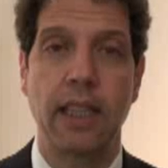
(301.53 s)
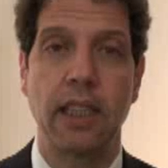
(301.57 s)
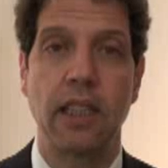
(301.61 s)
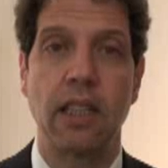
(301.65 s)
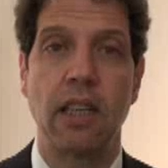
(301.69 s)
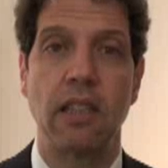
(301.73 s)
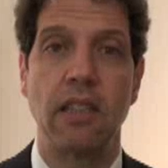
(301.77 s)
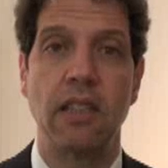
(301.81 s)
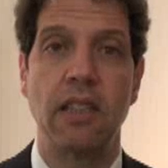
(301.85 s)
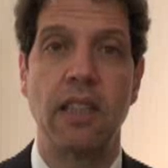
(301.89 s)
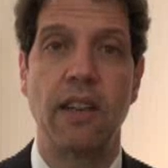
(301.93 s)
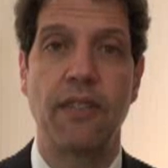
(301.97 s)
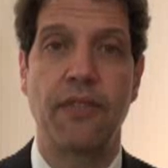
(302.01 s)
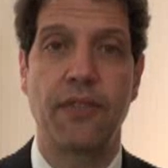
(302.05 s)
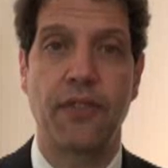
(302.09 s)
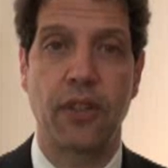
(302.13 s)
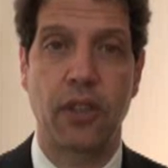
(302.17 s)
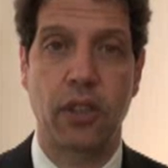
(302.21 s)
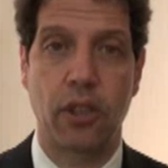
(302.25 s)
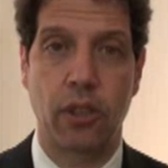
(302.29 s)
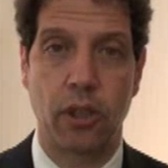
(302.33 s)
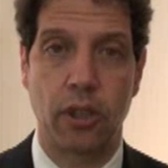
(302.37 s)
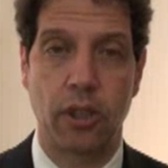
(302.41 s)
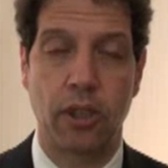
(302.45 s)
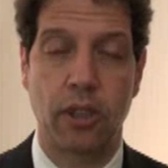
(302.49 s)
it
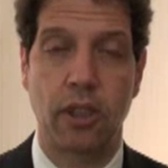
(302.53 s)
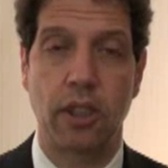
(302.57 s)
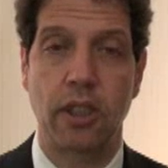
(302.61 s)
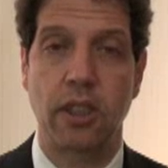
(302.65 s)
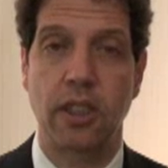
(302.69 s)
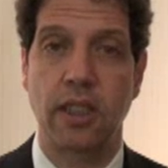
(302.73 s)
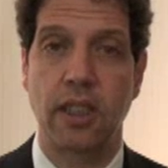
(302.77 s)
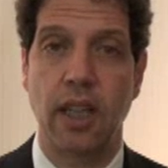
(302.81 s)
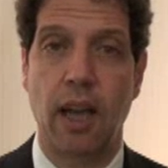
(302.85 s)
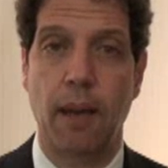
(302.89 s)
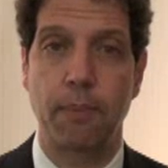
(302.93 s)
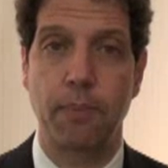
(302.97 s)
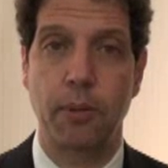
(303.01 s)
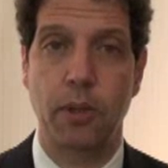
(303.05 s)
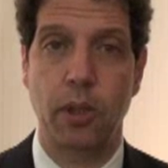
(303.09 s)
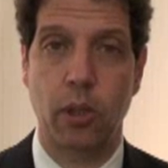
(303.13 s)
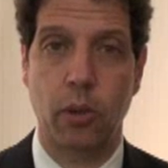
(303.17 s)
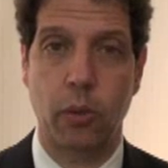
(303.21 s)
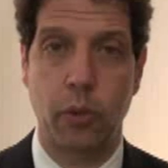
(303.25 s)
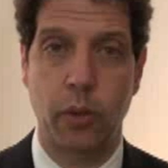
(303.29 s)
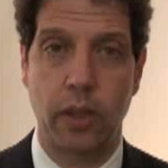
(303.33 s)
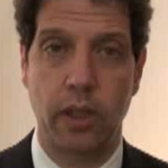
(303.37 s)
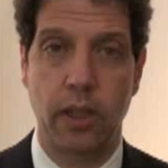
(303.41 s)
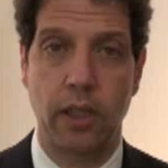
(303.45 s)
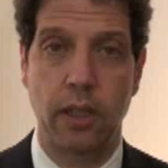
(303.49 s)
difficult to
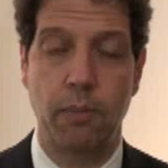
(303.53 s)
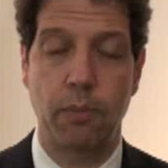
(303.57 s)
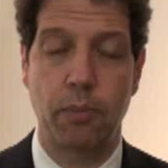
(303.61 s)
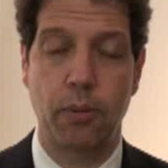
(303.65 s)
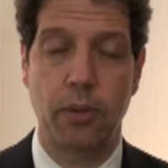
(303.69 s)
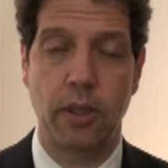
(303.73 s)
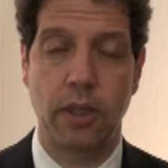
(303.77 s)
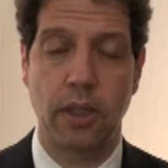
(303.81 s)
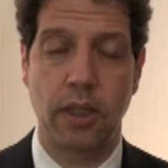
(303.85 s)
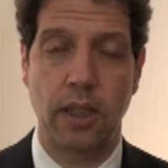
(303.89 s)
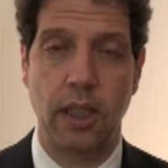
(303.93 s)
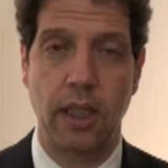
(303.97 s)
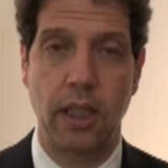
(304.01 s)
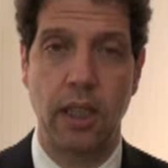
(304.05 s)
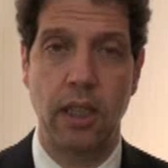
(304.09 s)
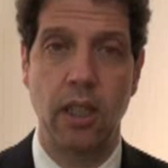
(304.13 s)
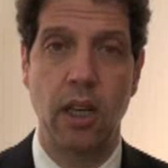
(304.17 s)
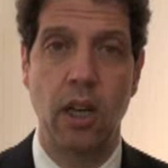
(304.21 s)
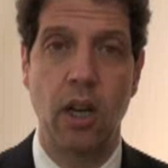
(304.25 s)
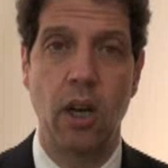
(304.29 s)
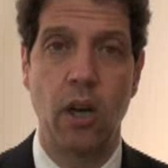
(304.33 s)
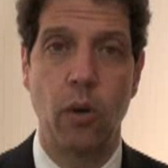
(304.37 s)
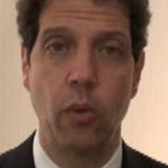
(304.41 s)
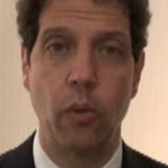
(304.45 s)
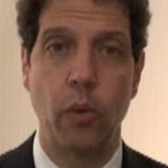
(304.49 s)
subsequently proceed
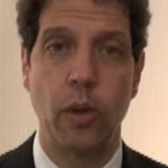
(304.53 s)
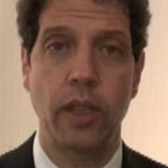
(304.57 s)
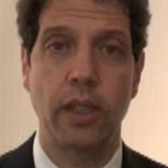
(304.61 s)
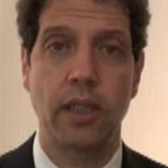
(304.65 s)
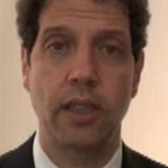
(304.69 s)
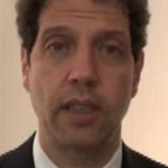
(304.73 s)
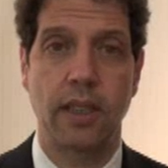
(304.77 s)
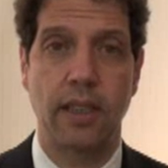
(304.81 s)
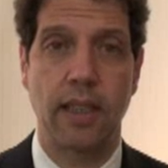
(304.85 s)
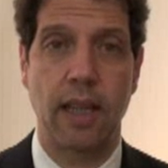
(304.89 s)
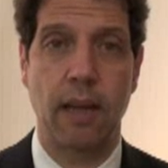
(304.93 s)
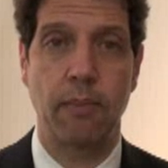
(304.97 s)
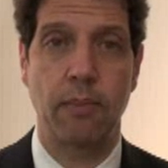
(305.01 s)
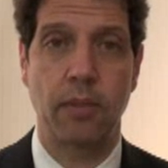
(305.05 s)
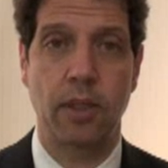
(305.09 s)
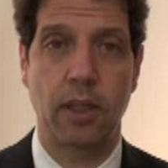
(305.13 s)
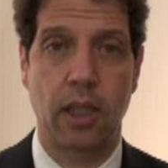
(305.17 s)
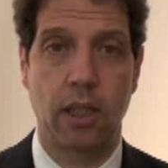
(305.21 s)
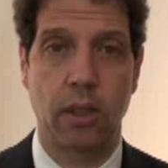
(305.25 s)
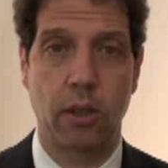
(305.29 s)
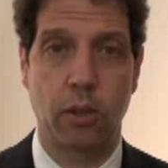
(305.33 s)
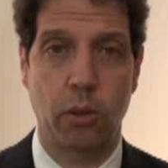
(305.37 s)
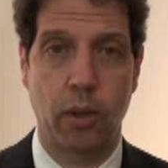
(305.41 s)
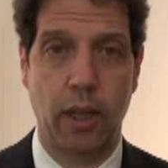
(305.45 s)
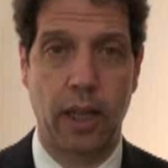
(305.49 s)
with stem
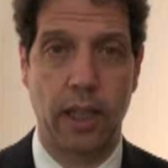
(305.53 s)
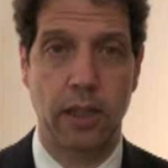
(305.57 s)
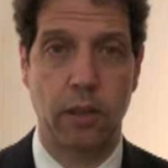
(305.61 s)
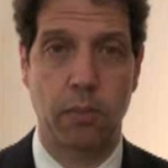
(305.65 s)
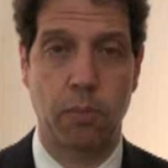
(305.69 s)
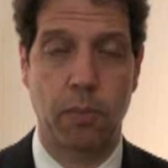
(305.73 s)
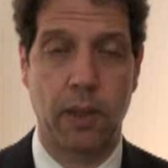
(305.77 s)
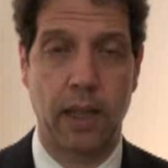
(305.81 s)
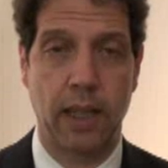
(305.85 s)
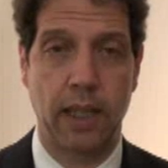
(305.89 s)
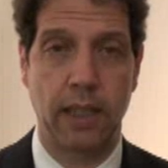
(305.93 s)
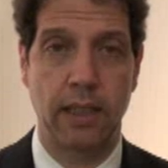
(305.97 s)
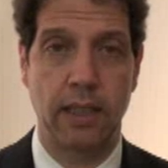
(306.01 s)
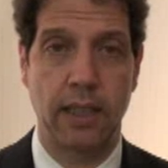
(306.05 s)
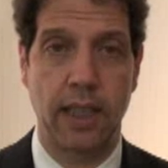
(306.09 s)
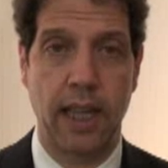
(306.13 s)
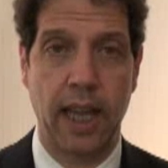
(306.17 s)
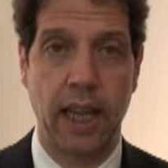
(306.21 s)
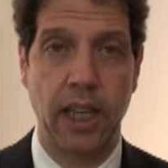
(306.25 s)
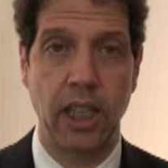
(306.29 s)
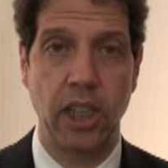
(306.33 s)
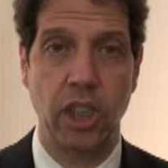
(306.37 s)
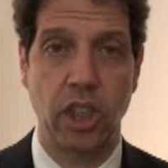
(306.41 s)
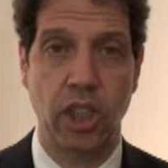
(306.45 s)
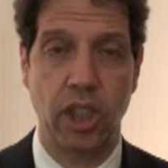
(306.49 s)
cell
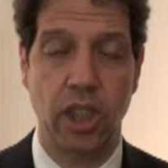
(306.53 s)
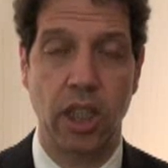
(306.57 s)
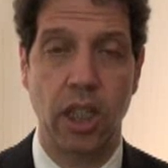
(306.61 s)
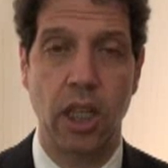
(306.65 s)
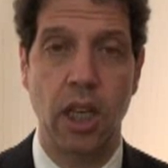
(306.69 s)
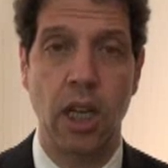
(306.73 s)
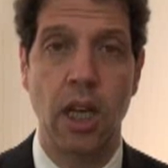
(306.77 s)
transplantation,